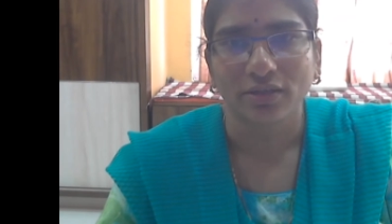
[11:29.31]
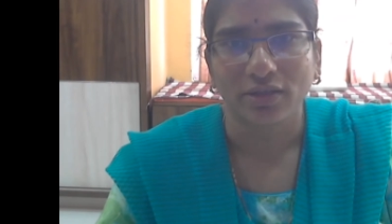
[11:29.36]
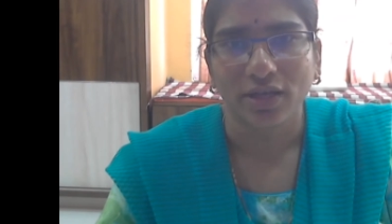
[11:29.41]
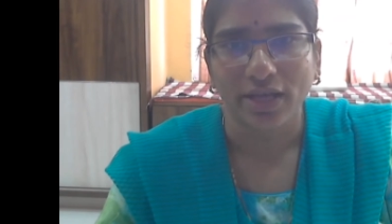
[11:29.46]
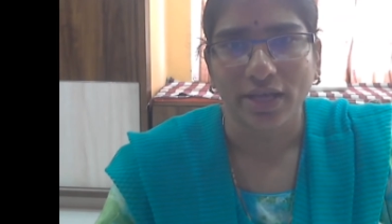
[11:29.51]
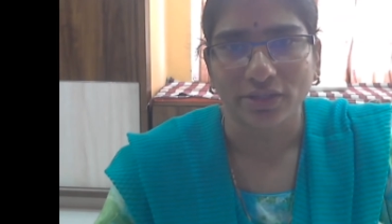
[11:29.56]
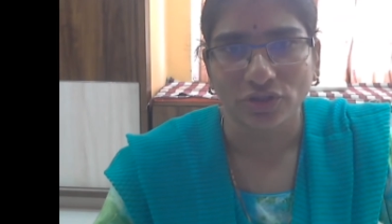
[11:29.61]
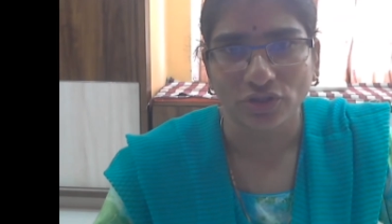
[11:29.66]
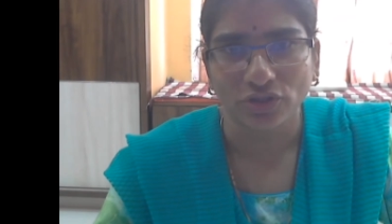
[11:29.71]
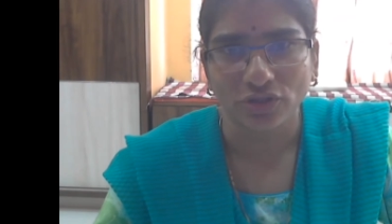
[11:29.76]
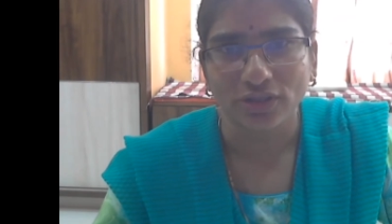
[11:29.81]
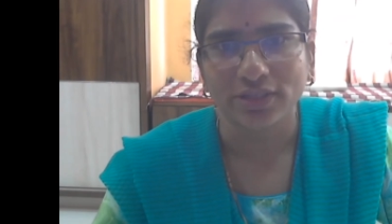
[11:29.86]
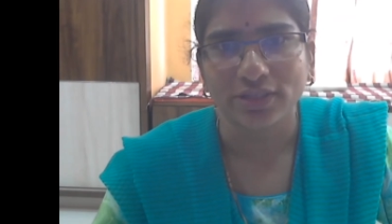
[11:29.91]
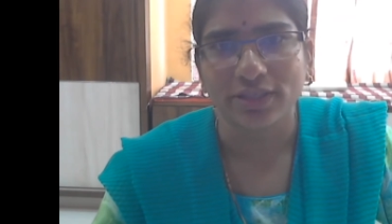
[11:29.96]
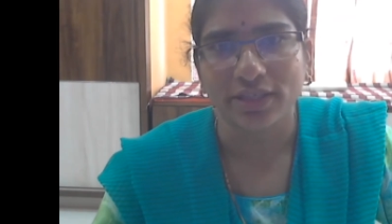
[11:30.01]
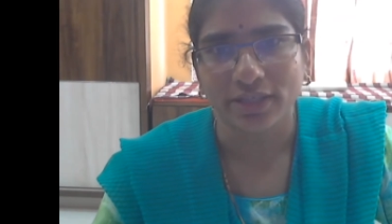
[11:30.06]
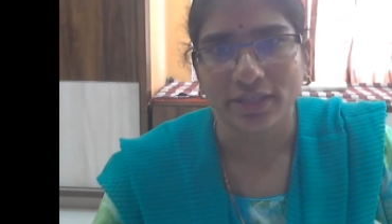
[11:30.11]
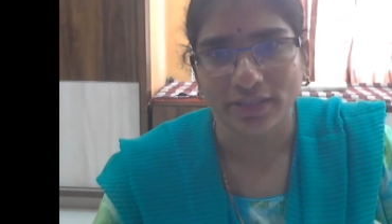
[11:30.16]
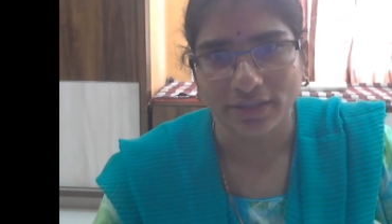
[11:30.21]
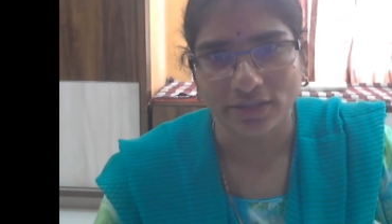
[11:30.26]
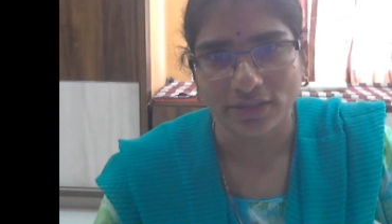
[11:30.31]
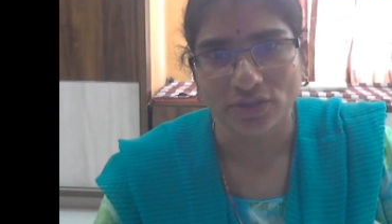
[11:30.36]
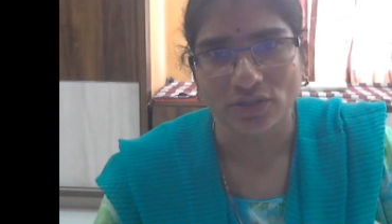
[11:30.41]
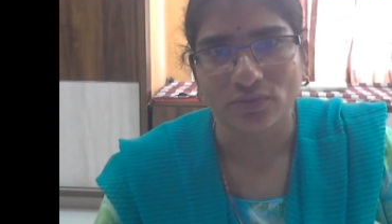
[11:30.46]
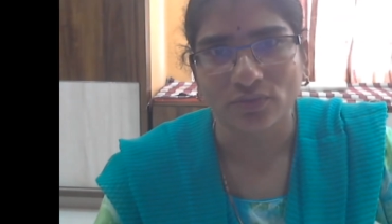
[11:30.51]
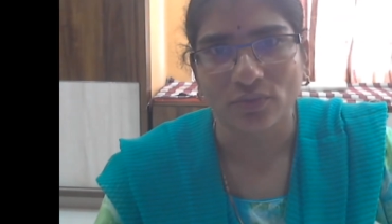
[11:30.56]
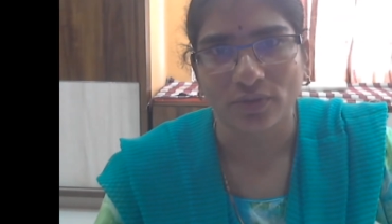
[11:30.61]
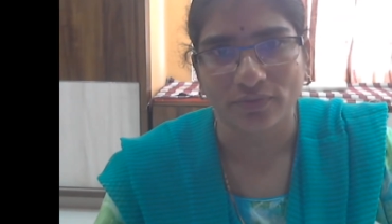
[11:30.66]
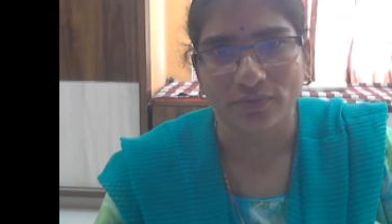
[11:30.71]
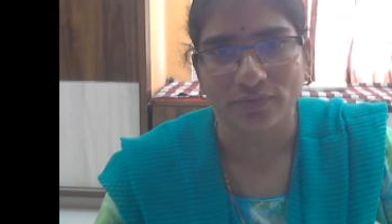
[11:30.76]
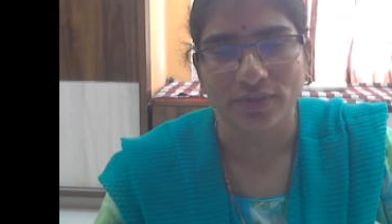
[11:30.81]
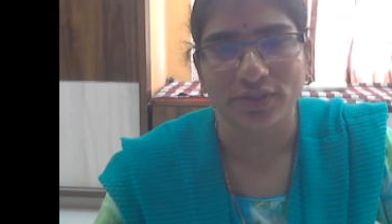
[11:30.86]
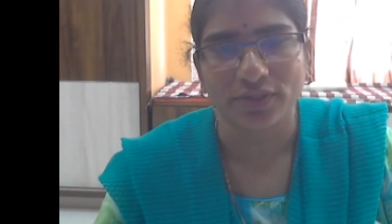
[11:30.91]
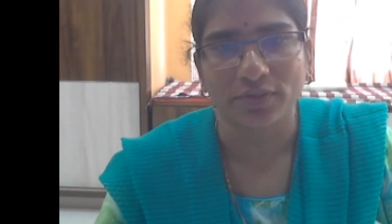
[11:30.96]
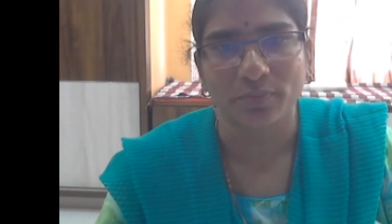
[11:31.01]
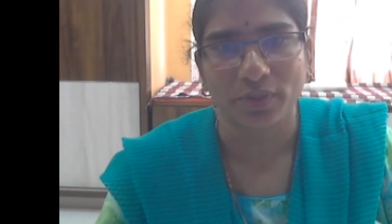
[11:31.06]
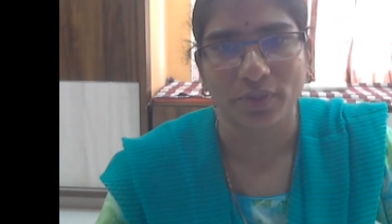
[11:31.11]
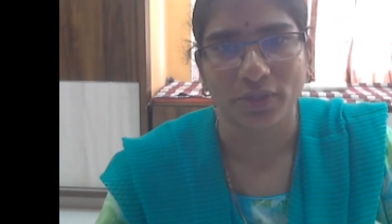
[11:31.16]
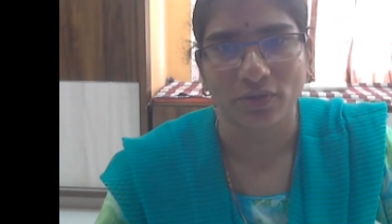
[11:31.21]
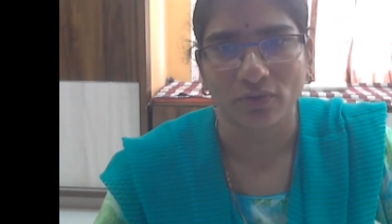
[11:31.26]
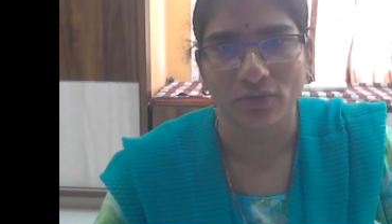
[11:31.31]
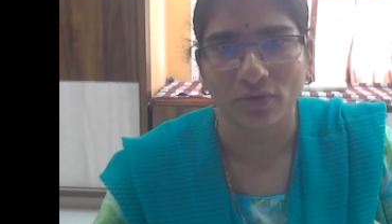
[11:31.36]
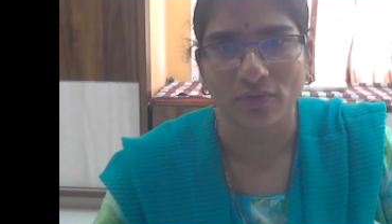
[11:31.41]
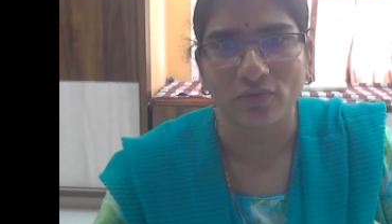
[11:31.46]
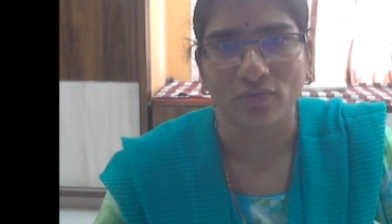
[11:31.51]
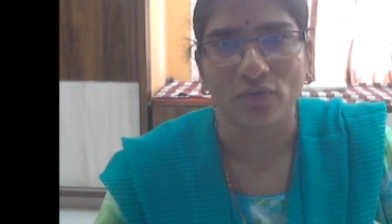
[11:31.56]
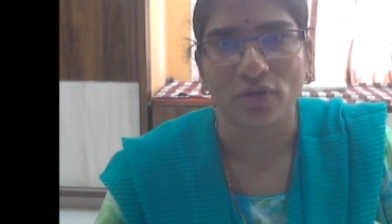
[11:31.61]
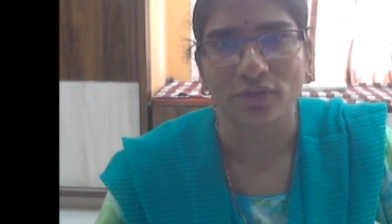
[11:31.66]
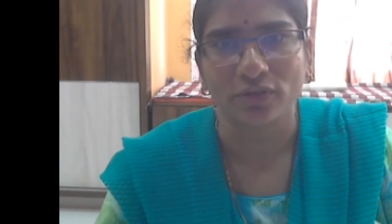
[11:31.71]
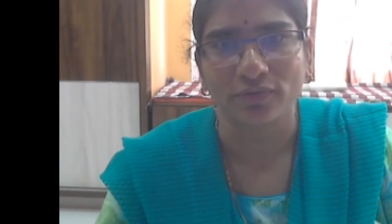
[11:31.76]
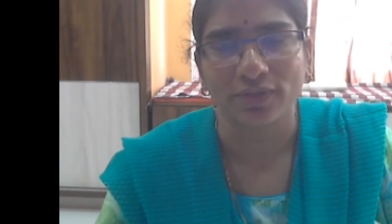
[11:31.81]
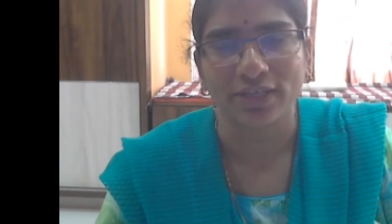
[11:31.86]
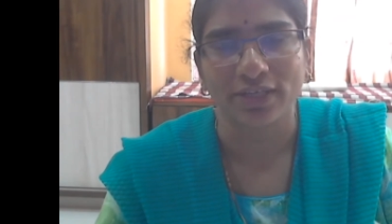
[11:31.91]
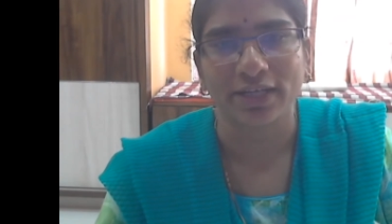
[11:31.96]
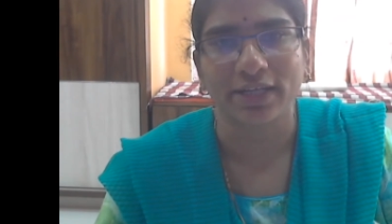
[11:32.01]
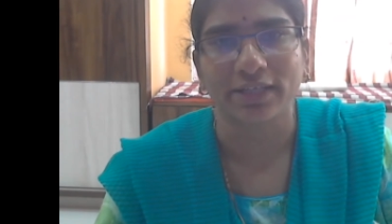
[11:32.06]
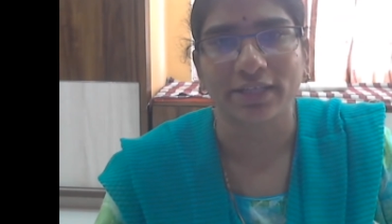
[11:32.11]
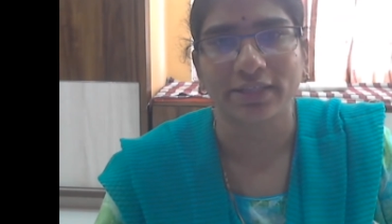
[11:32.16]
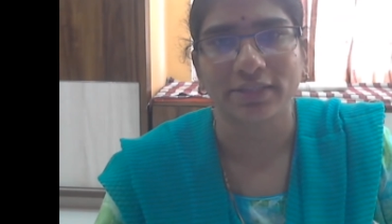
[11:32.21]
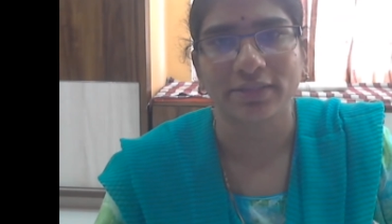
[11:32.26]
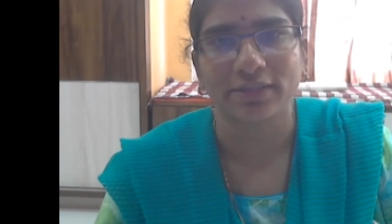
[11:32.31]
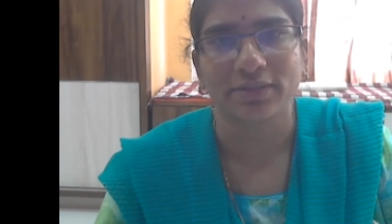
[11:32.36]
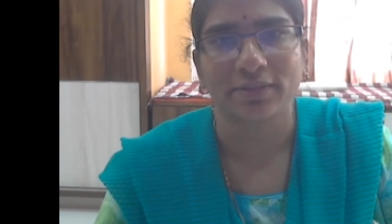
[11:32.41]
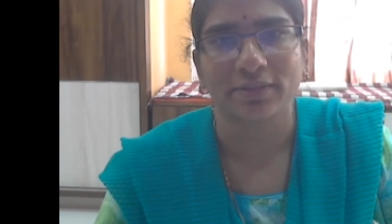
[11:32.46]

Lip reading: actual sentence, what we speak or what we write.